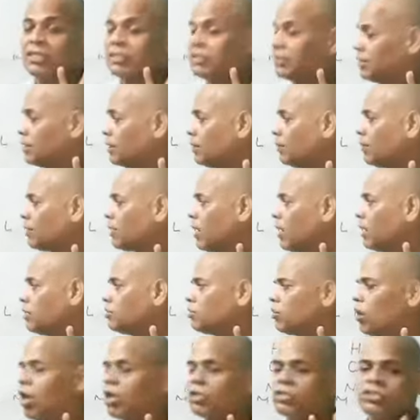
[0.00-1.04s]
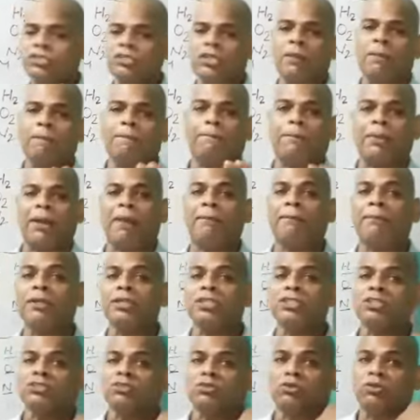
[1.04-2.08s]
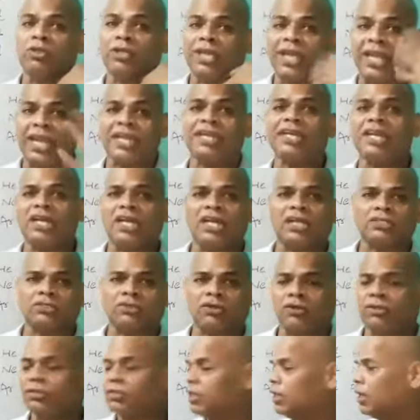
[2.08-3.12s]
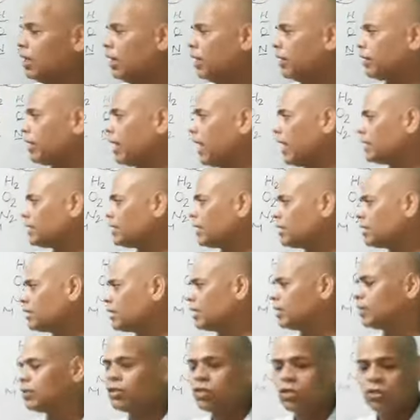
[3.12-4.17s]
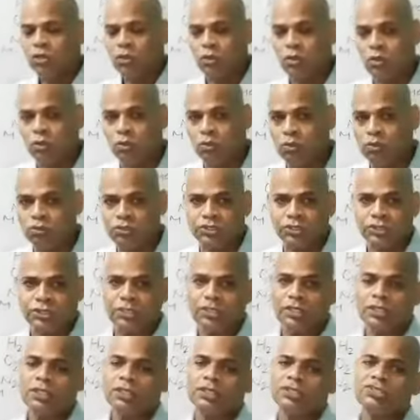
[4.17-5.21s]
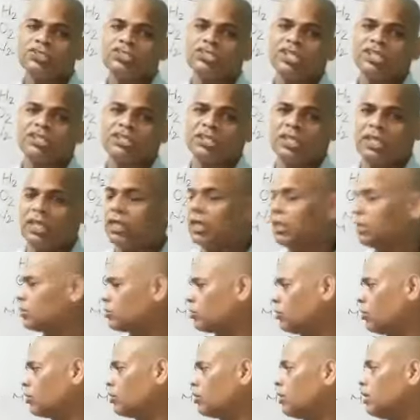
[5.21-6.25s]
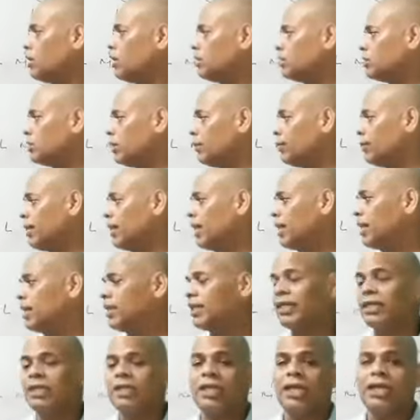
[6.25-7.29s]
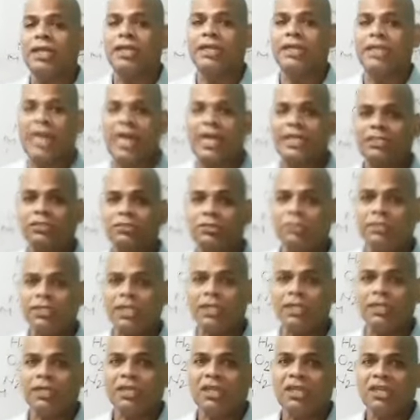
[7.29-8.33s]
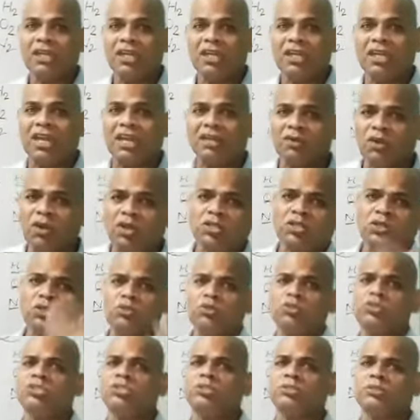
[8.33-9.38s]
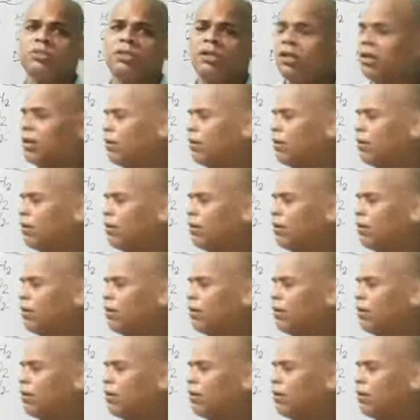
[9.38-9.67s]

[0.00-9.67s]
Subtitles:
6. Because oxygen prefers to gain electron rather than lose 6 electron. Similarly, nitrogen cannot lose